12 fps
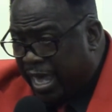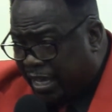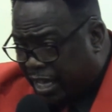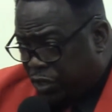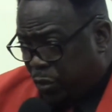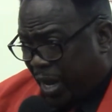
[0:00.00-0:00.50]

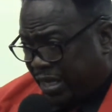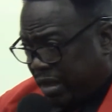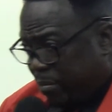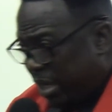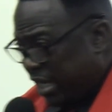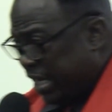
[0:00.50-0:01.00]
Because you got the
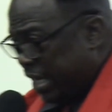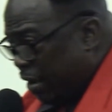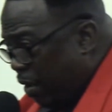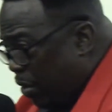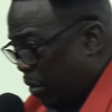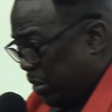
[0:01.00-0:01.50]
ability
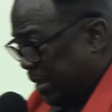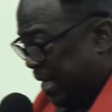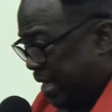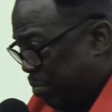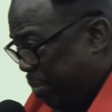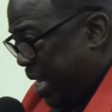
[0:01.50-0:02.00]
to call those
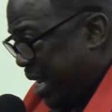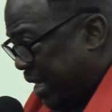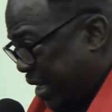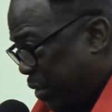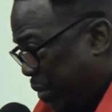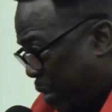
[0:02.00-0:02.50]
things a
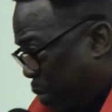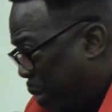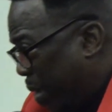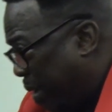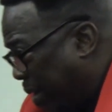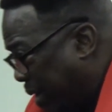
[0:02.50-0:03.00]
peanut do what they
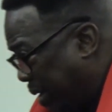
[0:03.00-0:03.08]
were.